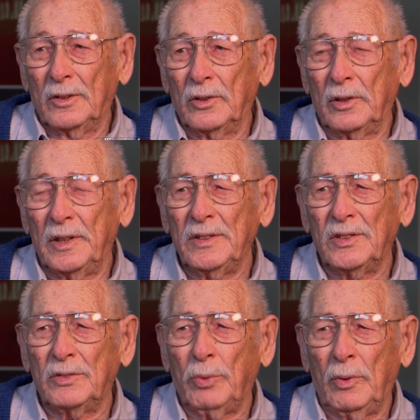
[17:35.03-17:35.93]
So
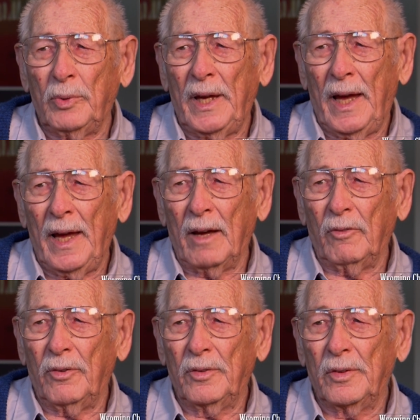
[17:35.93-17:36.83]
this is what we
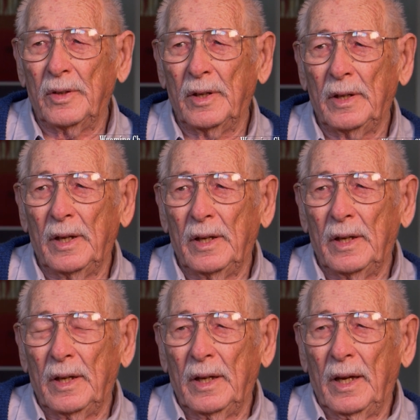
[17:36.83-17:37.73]
have.
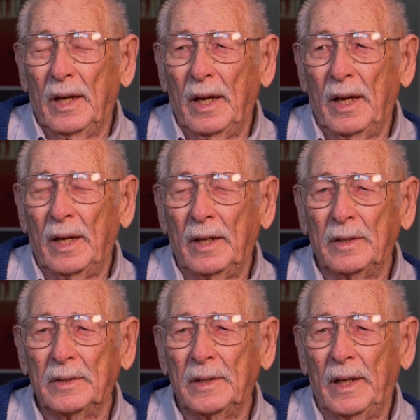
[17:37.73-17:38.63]

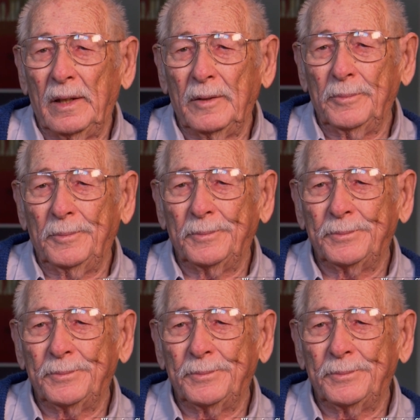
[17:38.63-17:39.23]
And um,